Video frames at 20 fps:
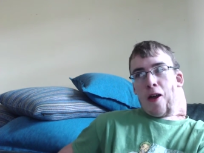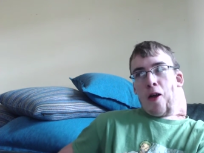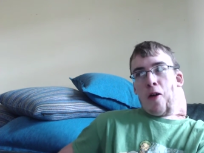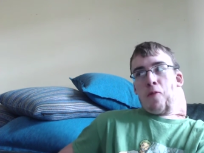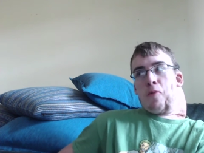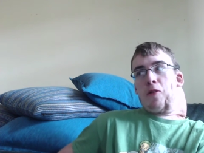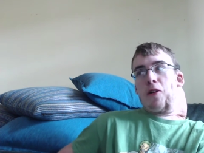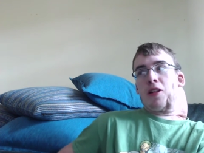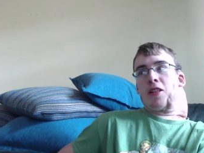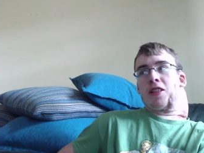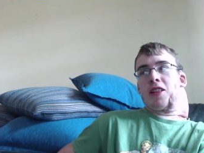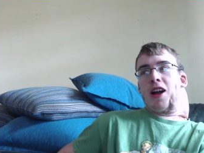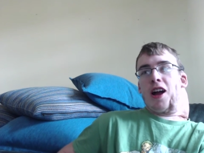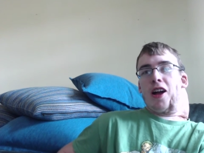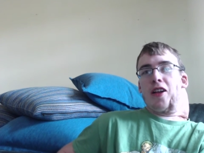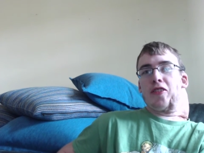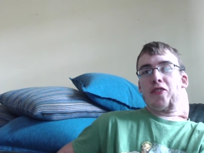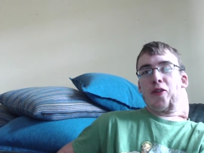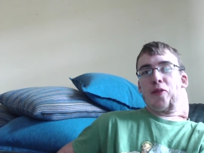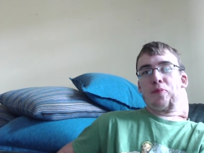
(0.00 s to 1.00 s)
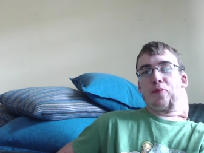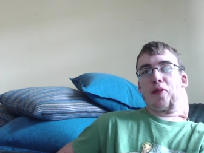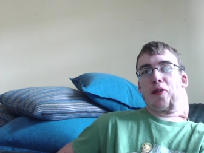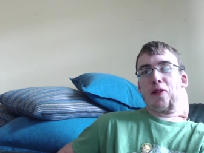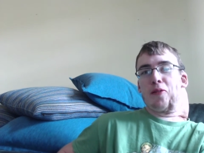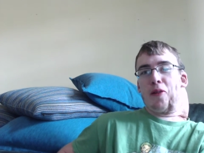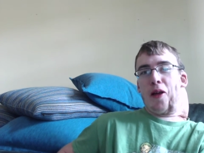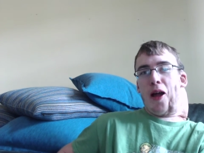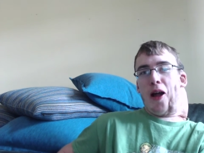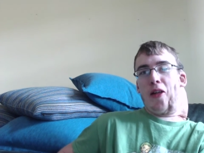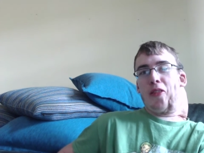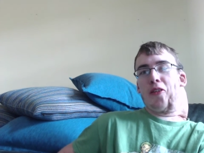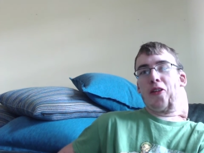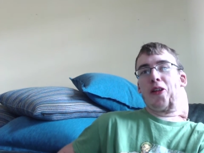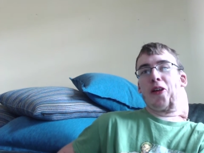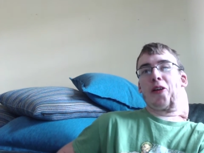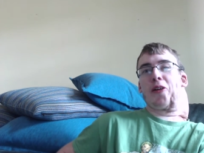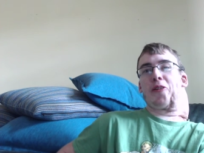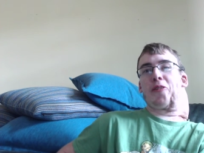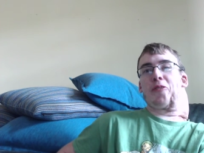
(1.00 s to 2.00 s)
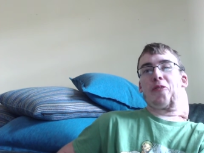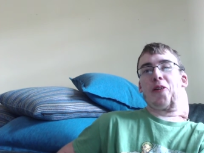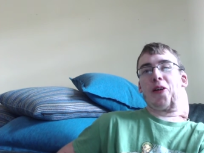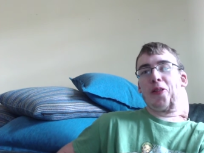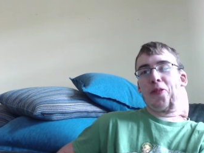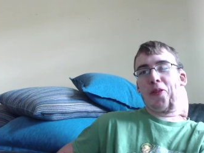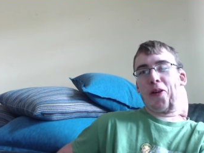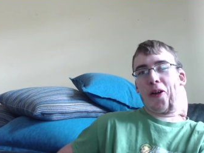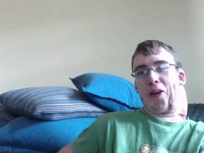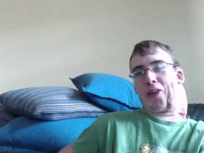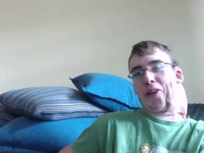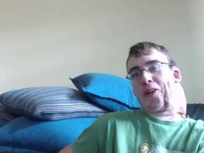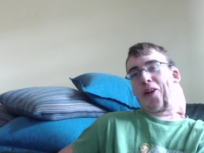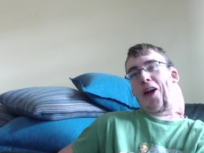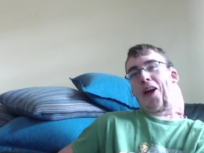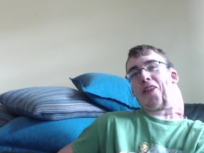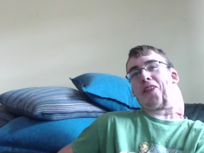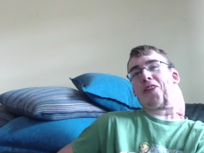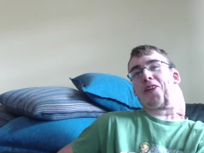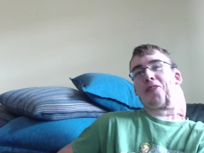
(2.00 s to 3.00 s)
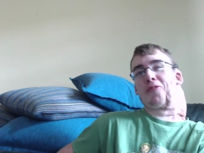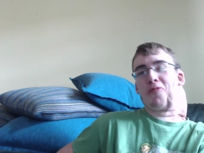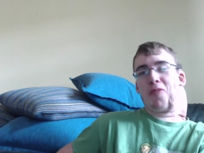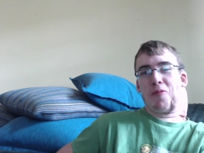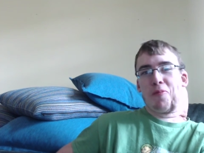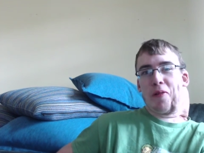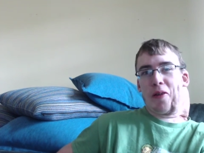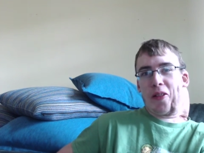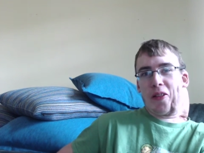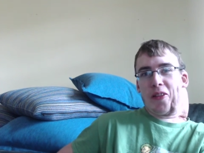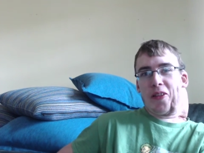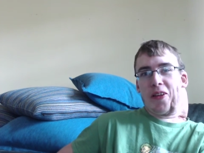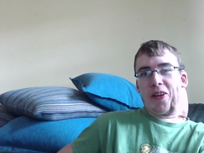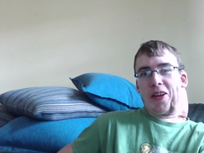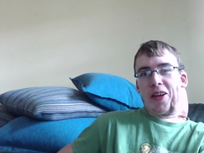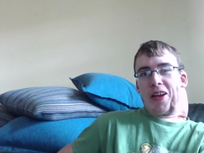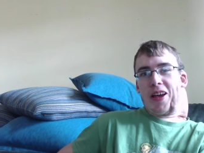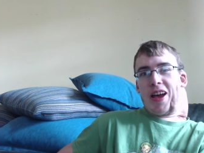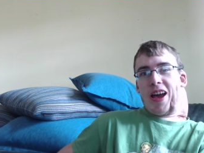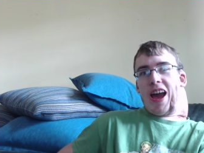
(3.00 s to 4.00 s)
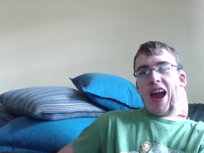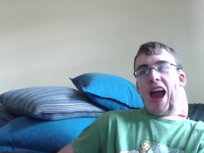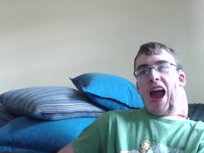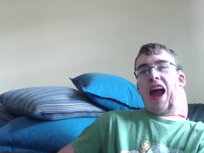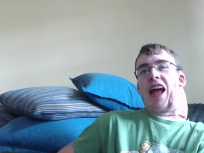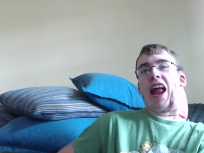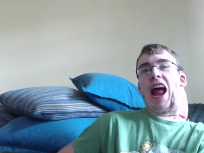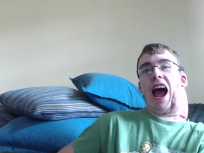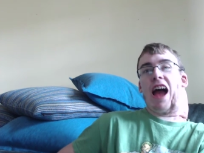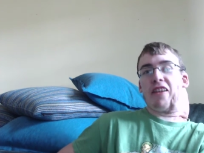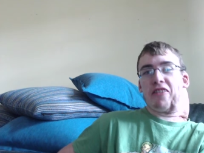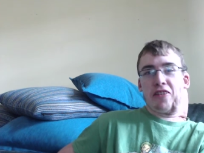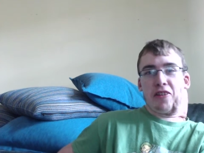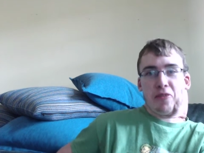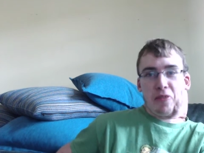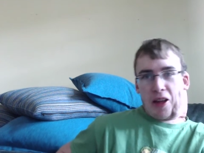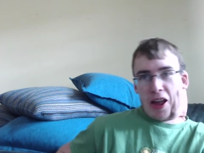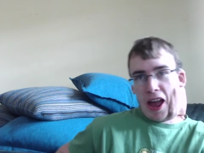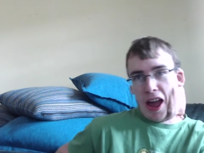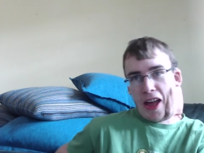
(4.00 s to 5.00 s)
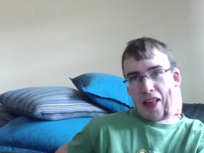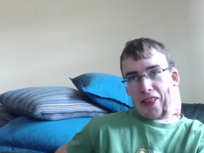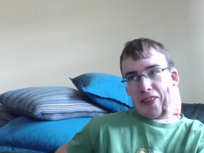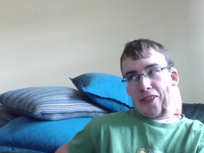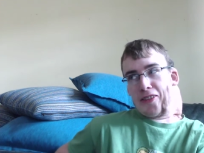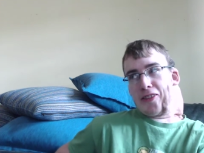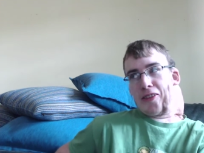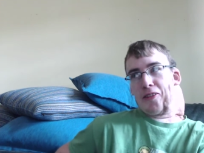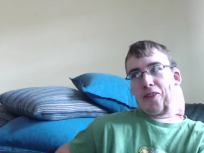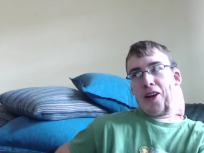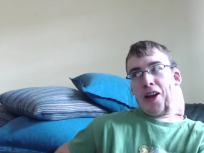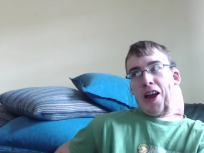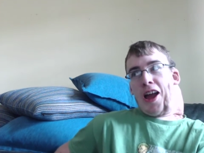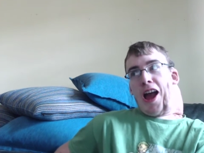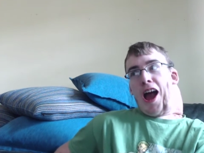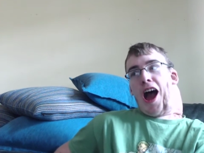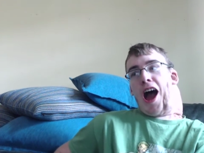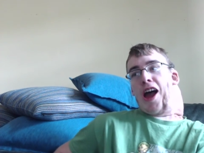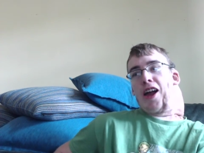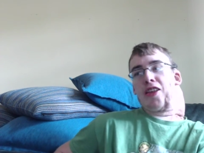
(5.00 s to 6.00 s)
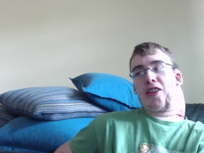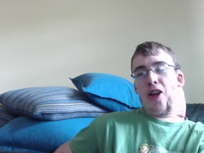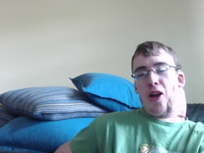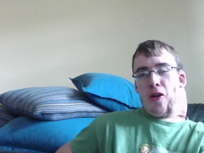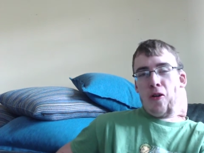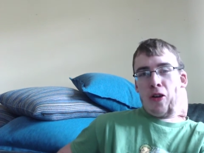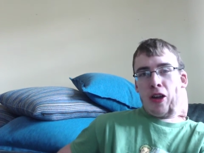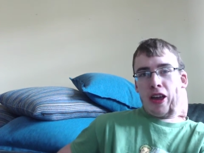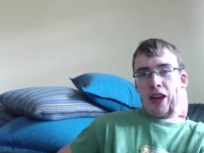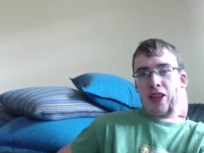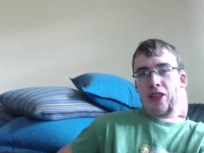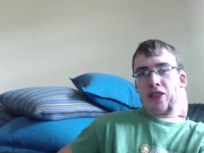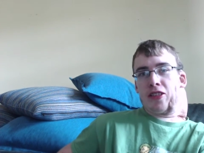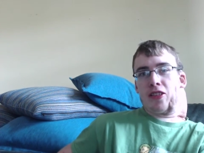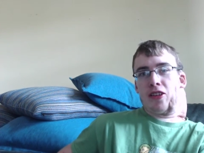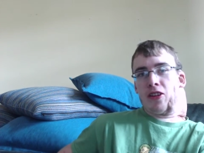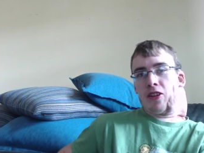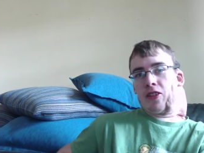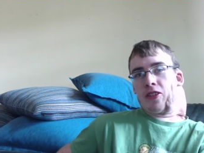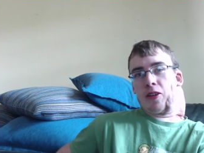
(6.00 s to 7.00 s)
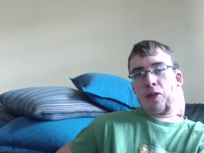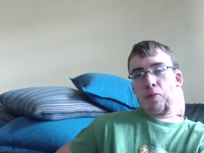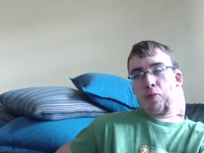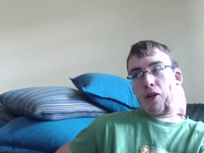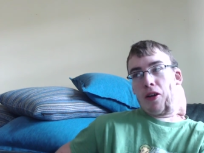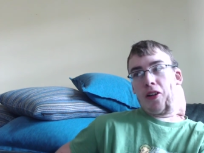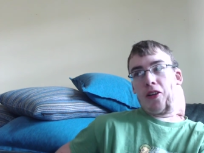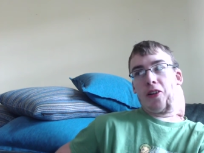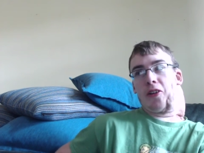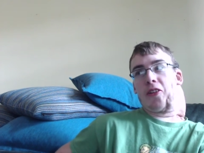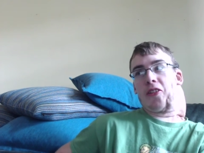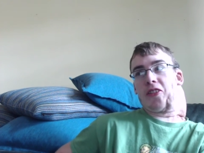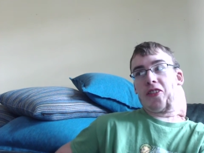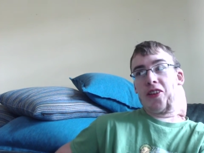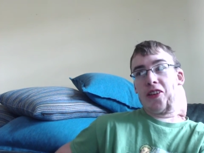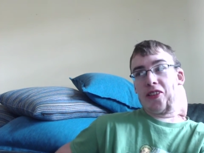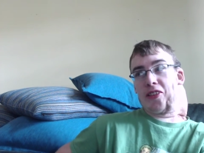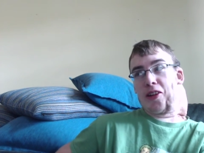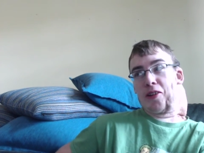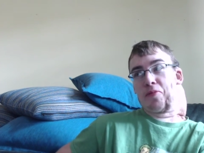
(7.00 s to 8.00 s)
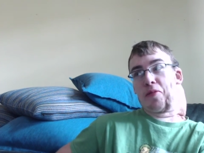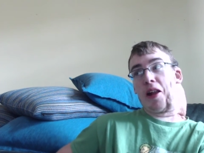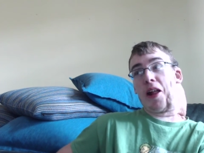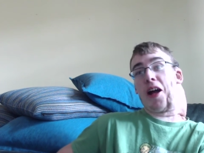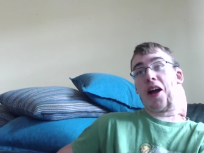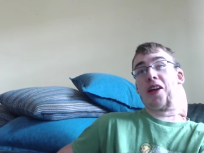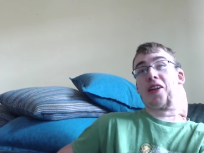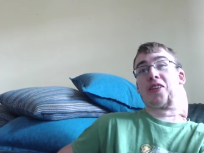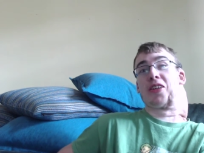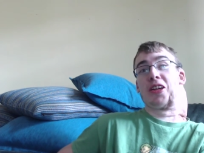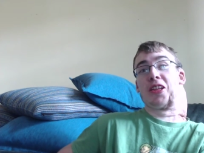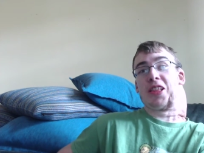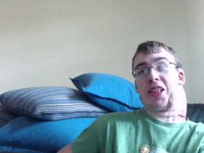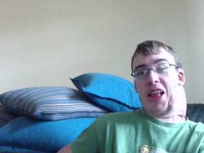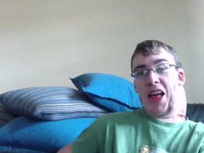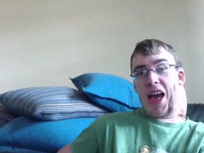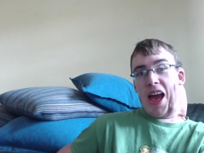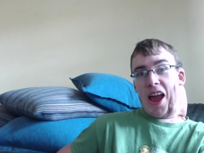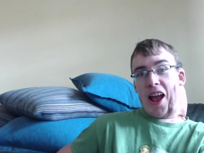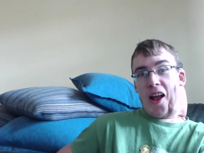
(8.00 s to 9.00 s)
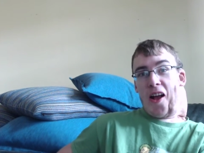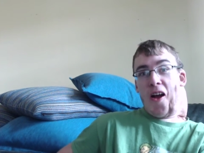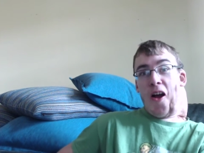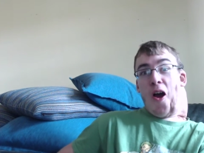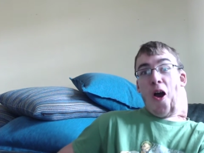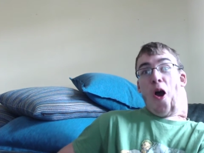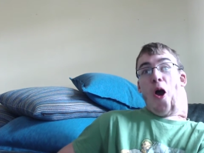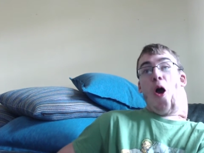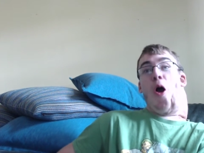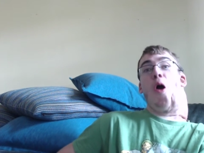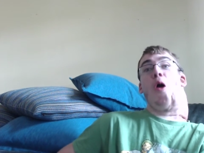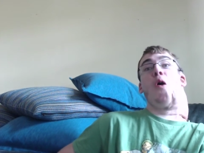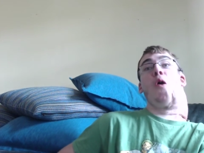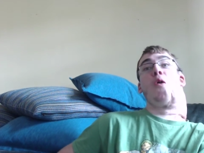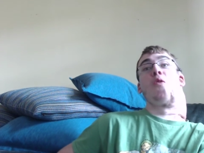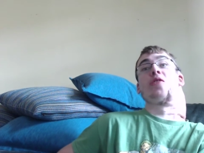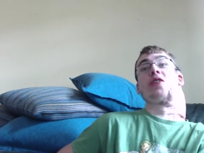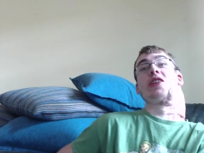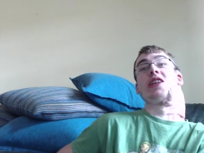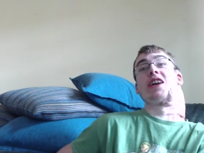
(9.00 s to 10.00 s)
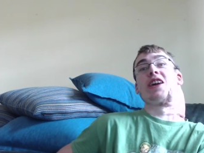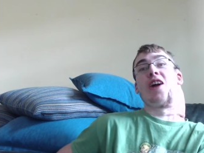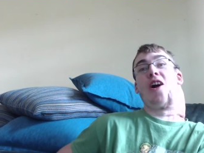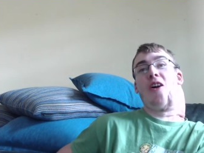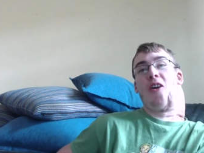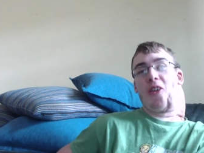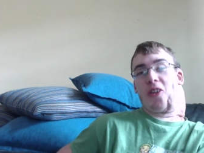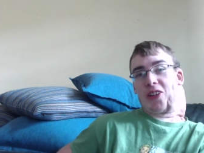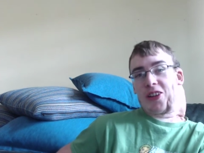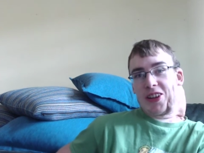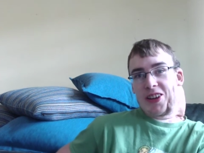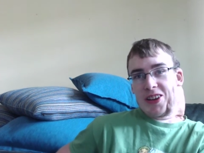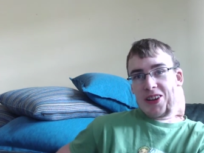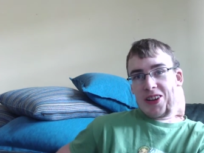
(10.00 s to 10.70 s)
where Sanji has been around an incredibly attractive woman and hasn't reacted to it. I know he's their, their brother and sister, but I just say, only arc.